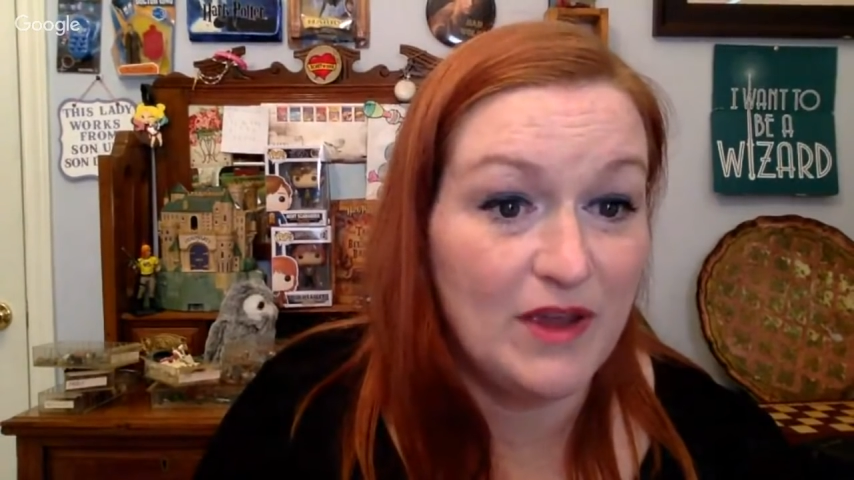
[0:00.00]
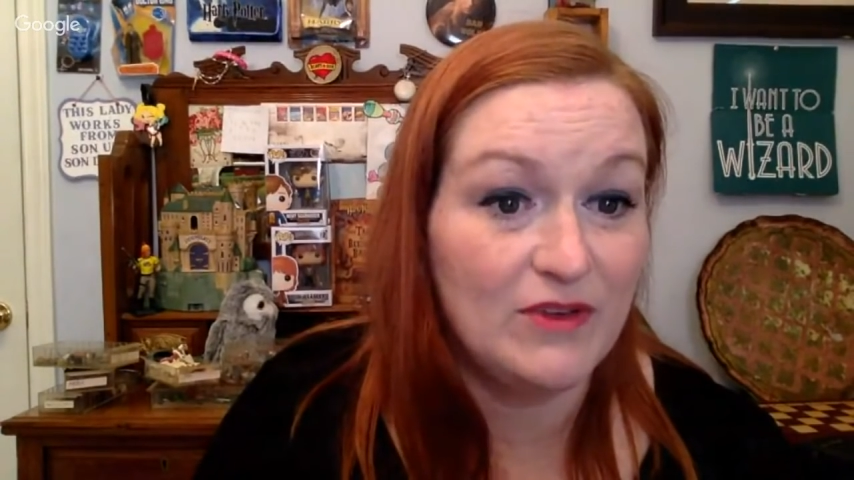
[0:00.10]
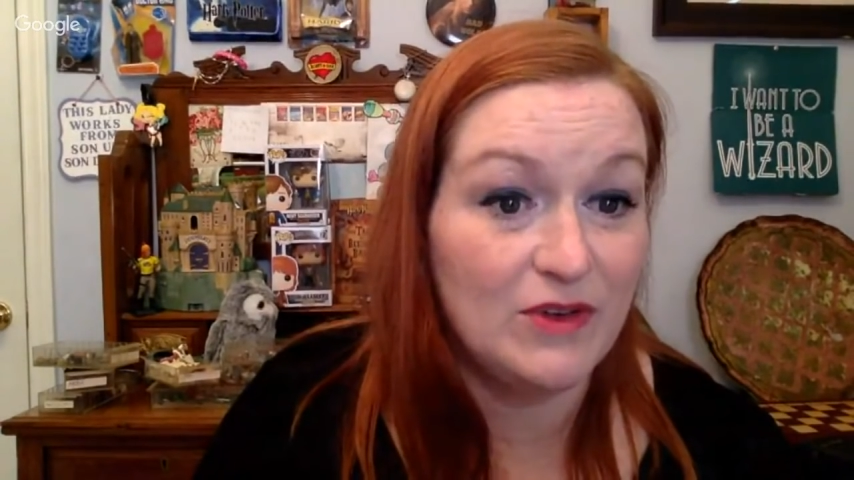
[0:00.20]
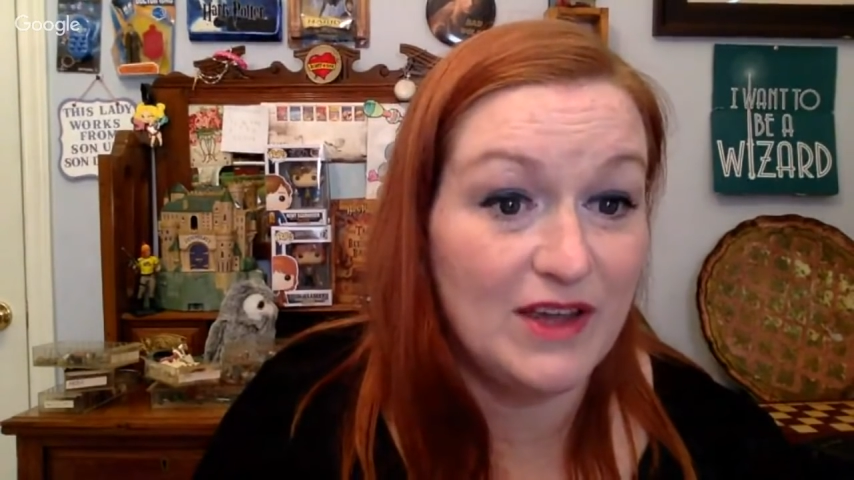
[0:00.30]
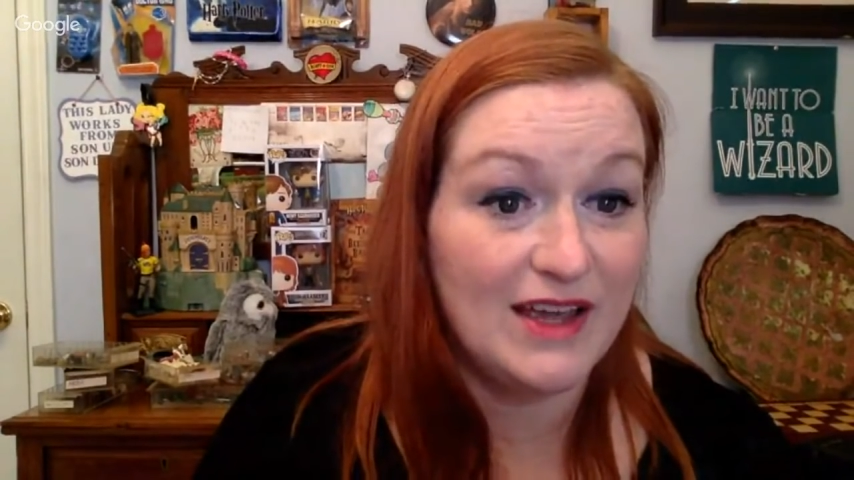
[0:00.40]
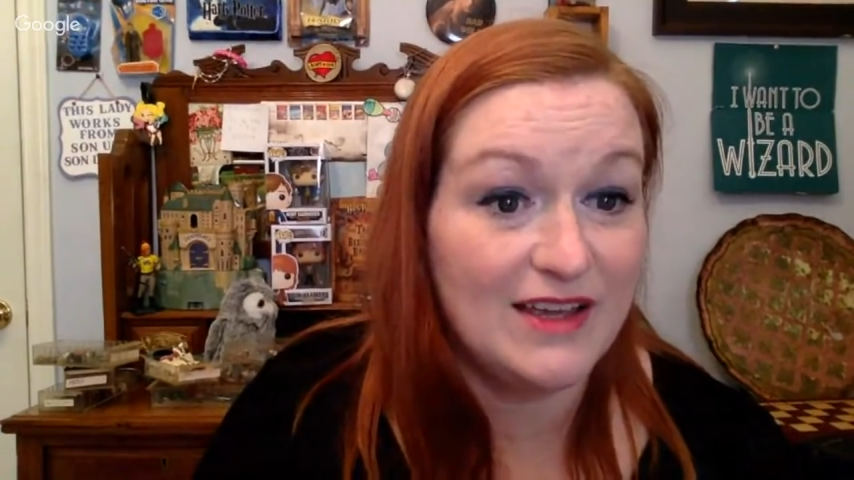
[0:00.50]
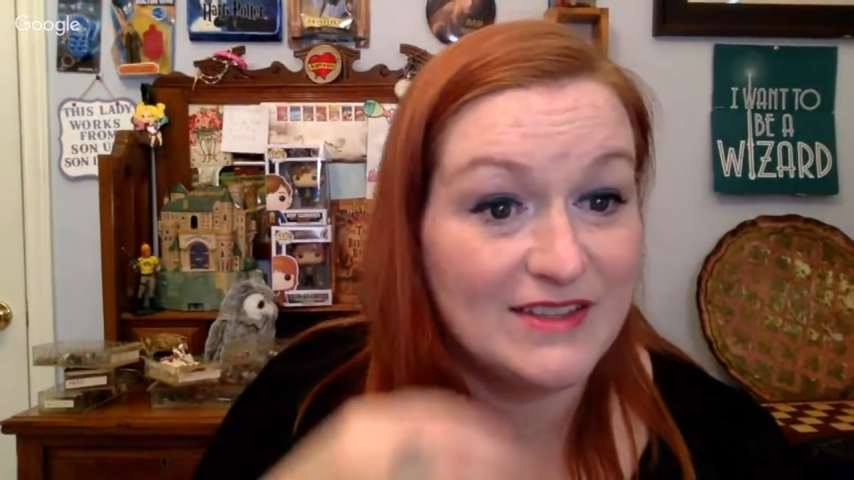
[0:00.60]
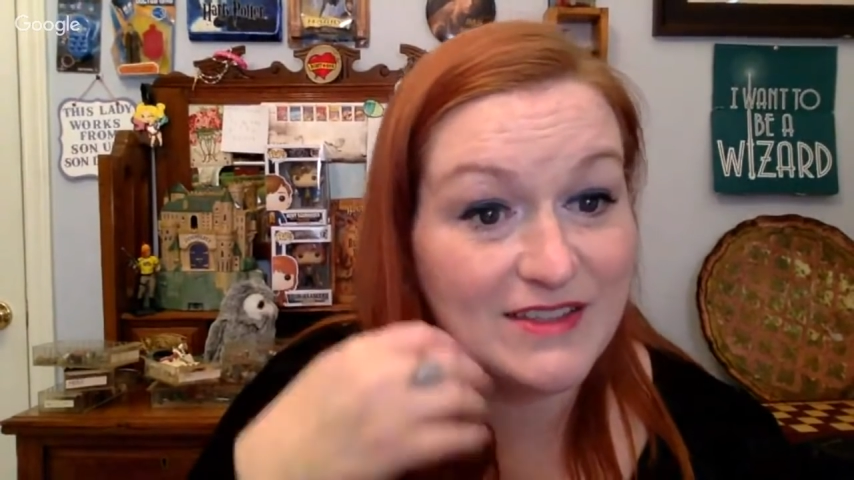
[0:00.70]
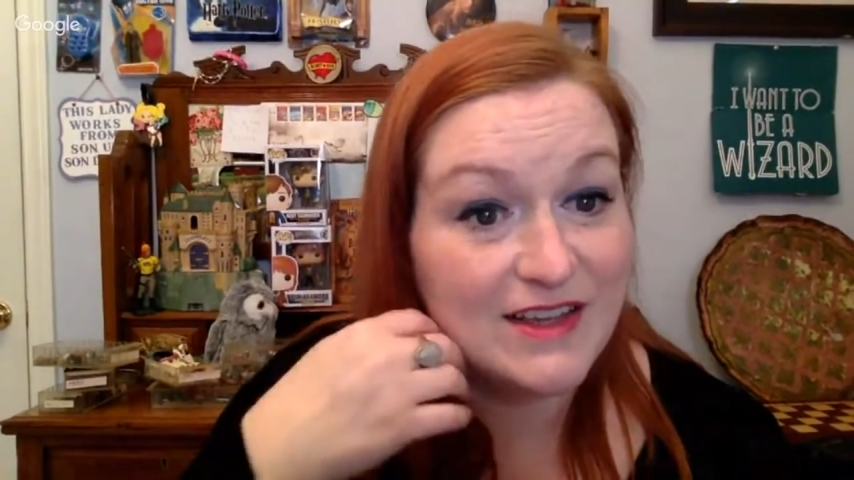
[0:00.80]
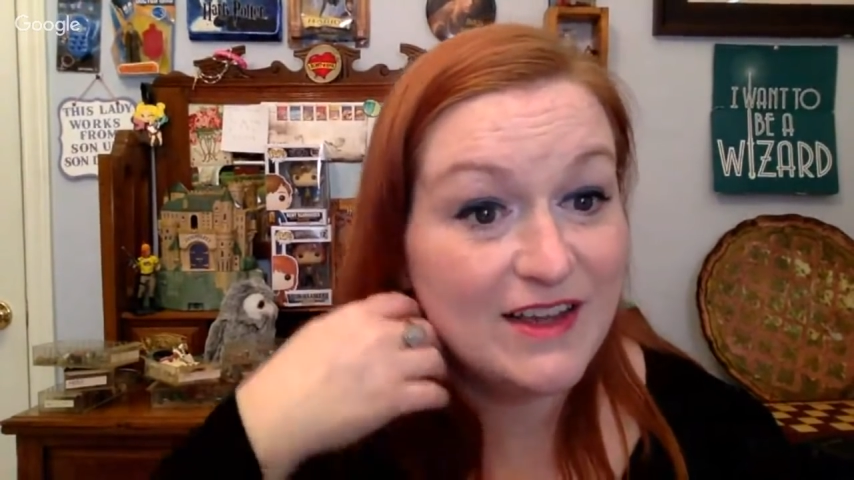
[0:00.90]

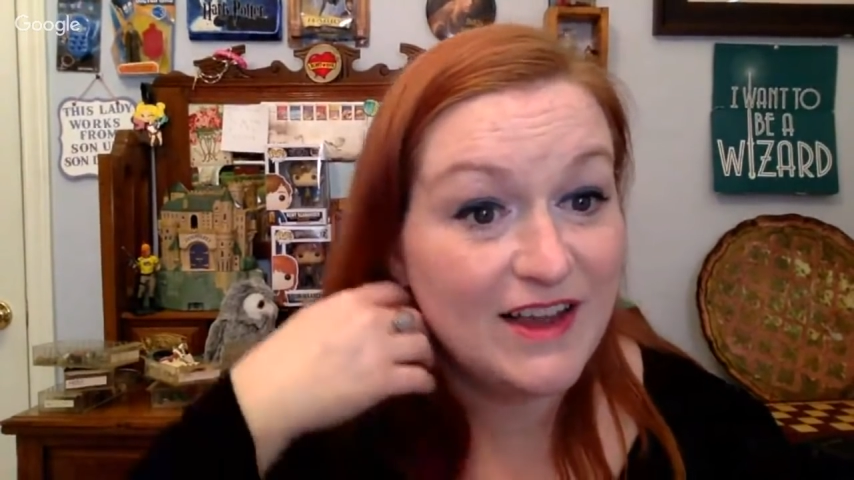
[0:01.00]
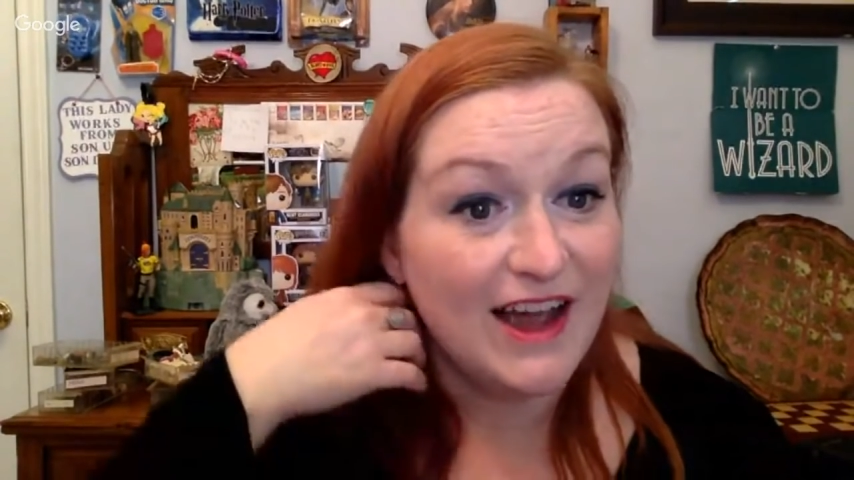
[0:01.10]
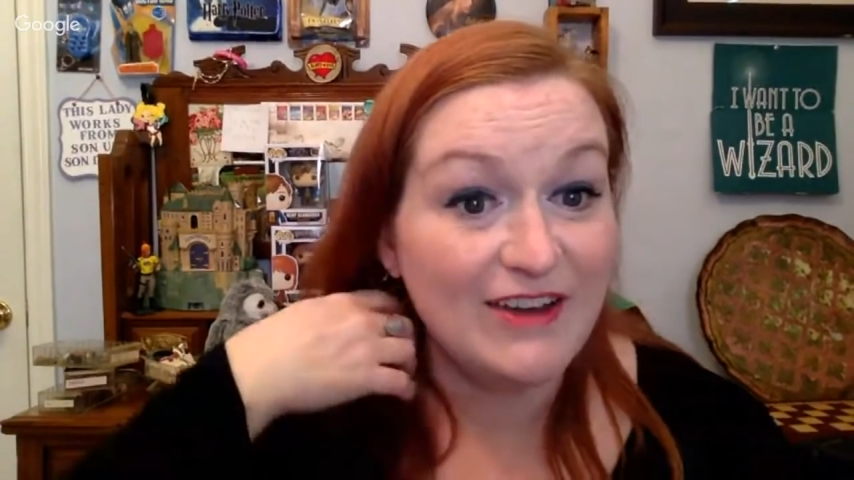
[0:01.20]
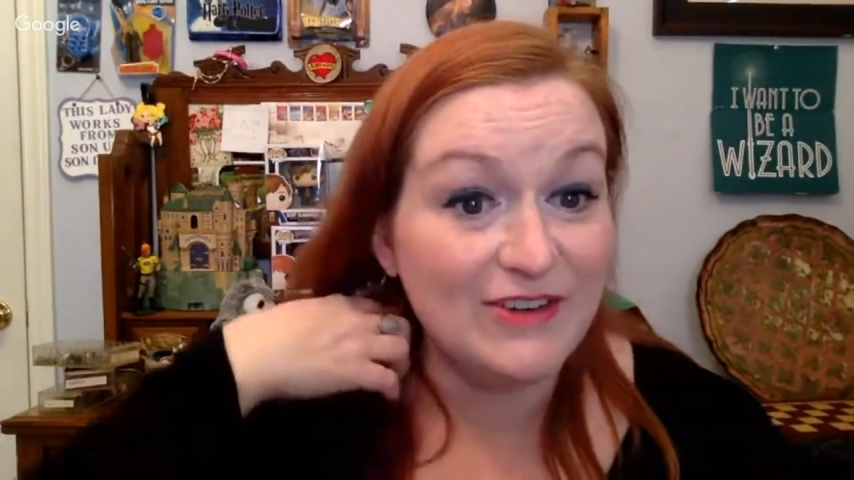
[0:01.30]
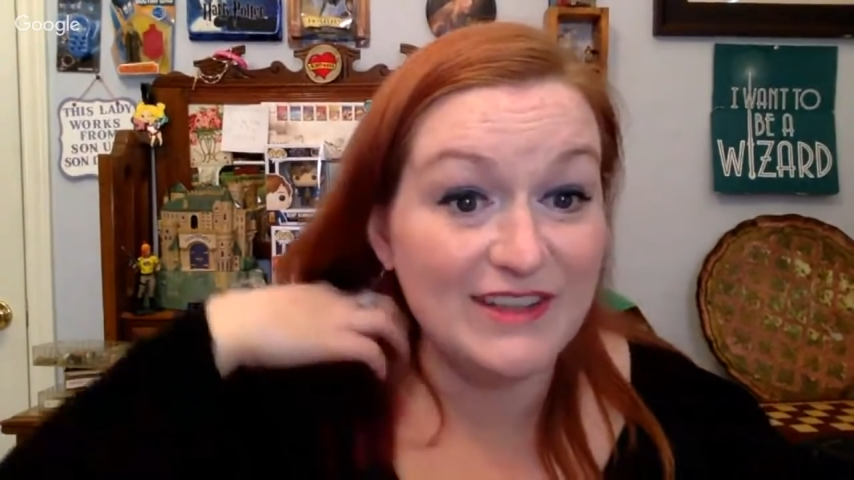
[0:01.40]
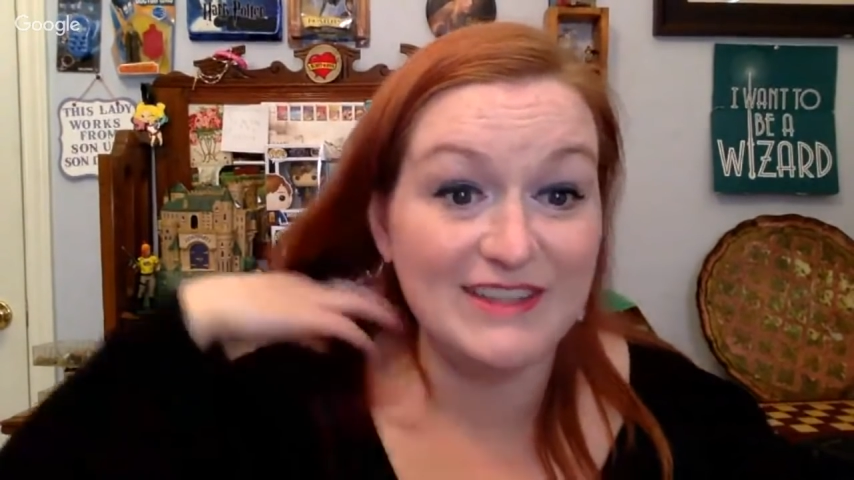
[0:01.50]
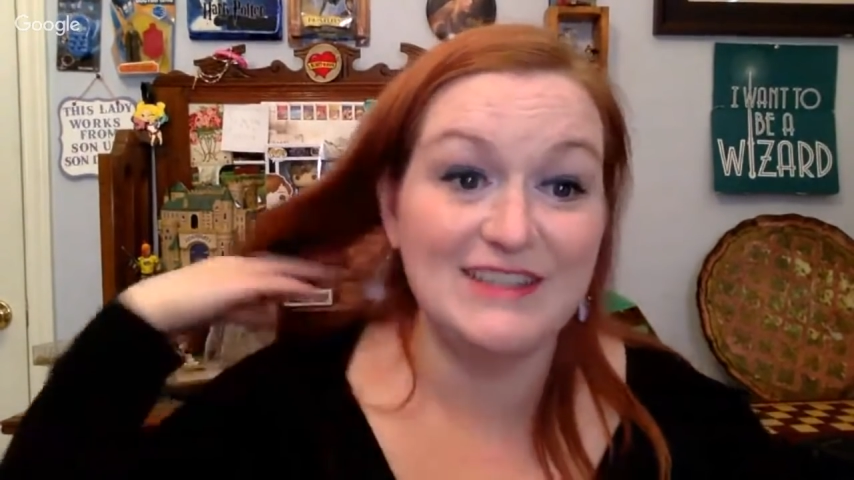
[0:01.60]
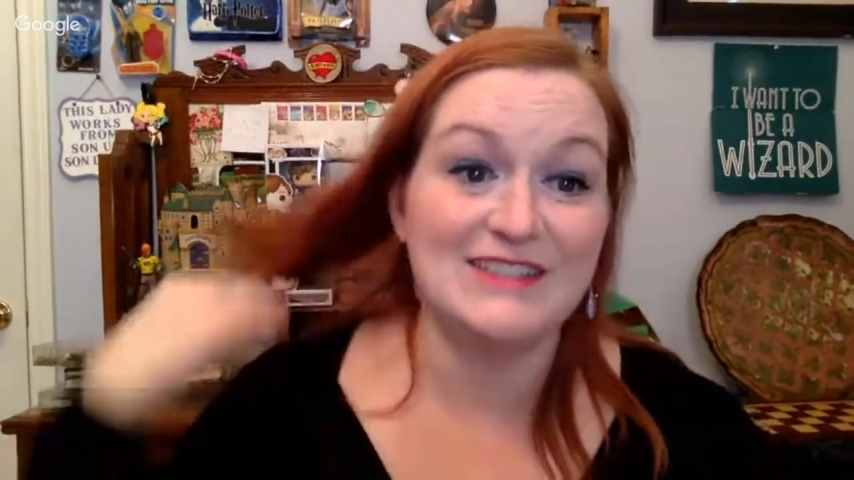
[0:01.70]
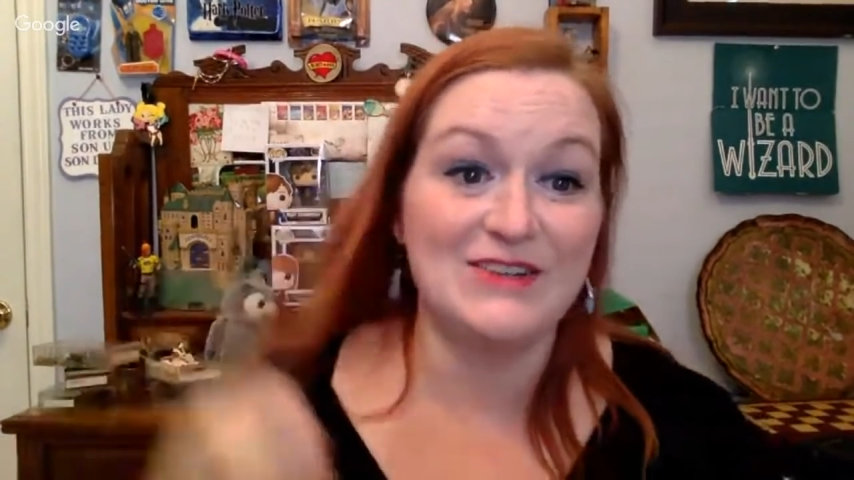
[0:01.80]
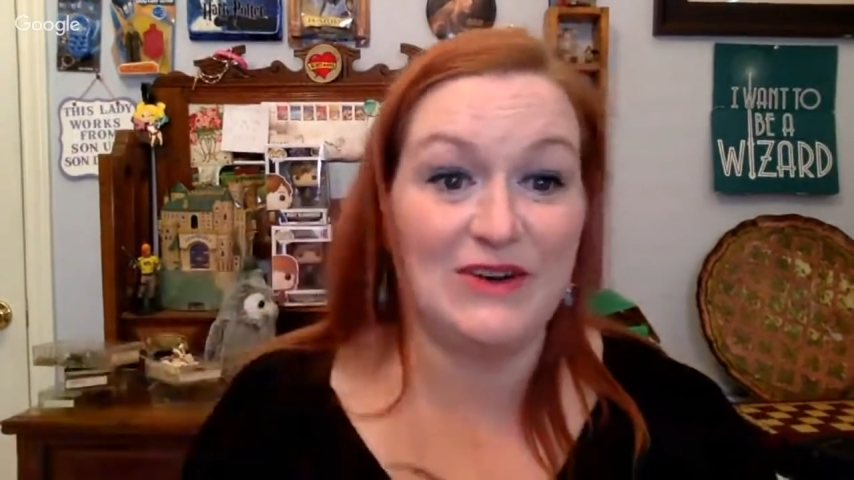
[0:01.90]
Yes, I really did
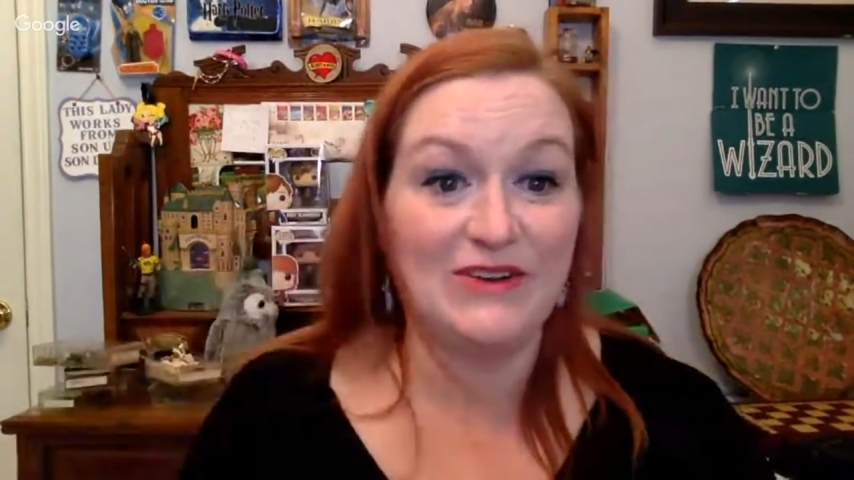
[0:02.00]
score,